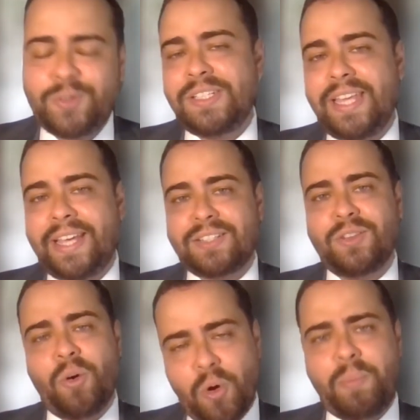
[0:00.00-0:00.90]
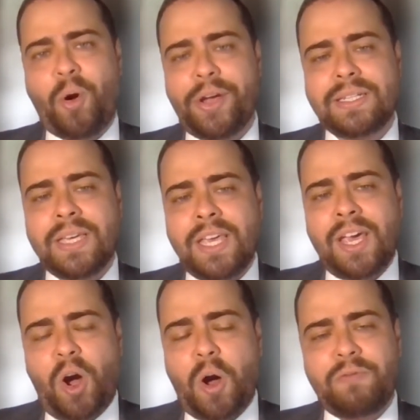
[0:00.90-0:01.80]
elucidate the whole point
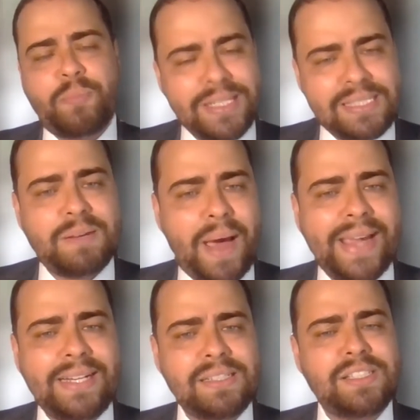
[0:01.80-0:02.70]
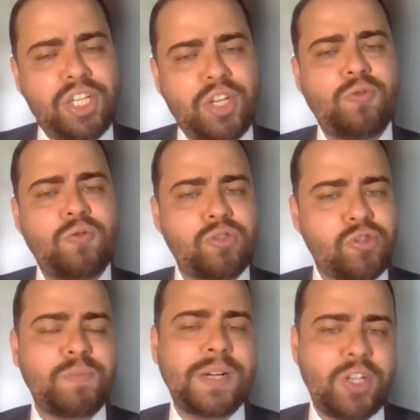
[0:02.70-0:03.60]
of President Biden's new
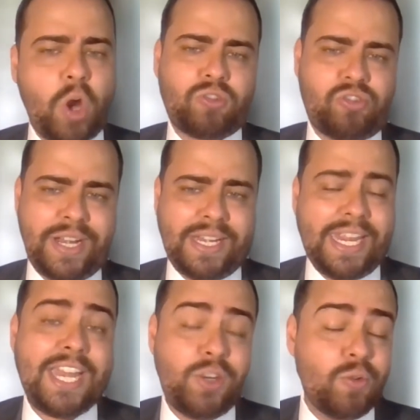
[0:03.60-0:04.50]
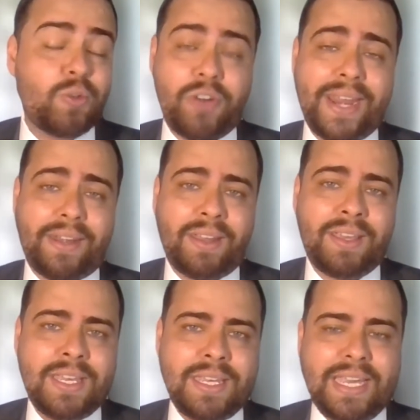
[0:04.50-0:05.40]
Truman Doctrine in Ukraine
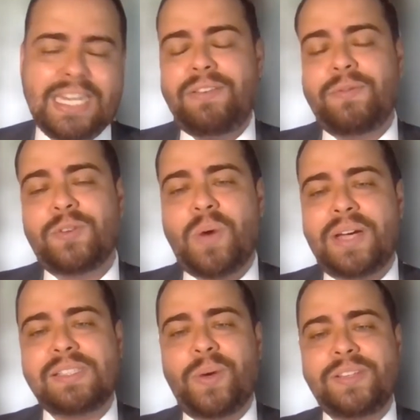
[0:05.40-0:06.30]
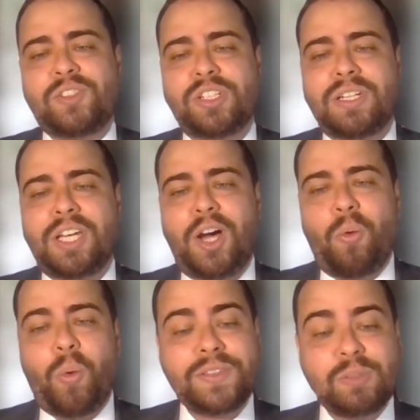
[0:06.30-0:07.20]
and if you were to ask the question,
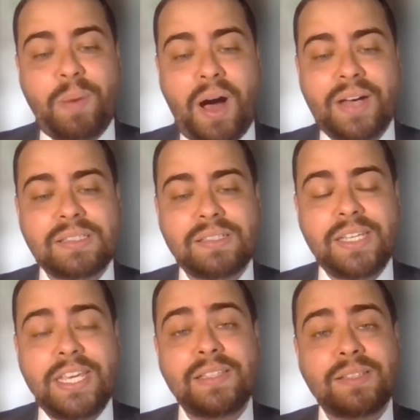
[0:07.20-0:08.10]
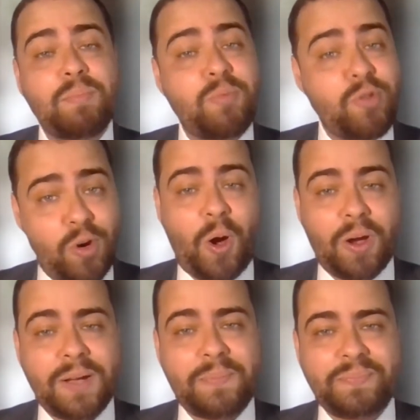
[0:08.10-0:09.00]
what's past is prologue.